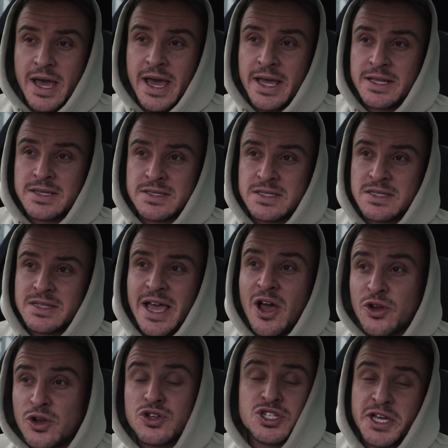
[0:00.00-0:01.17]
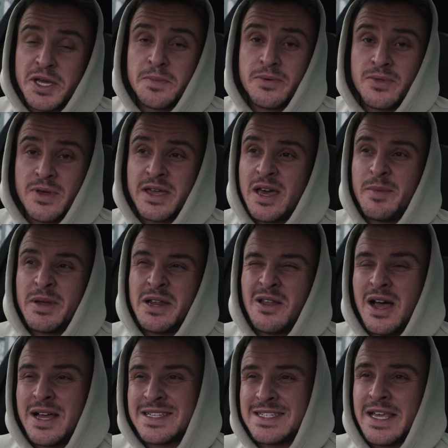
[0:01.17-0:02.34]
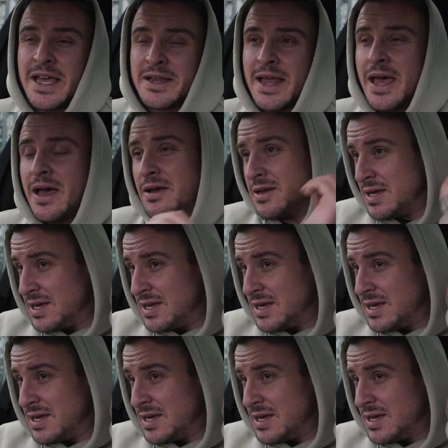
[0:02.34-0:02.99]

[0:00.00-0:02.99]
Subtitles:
and they are not cheap. They come in at like a set now.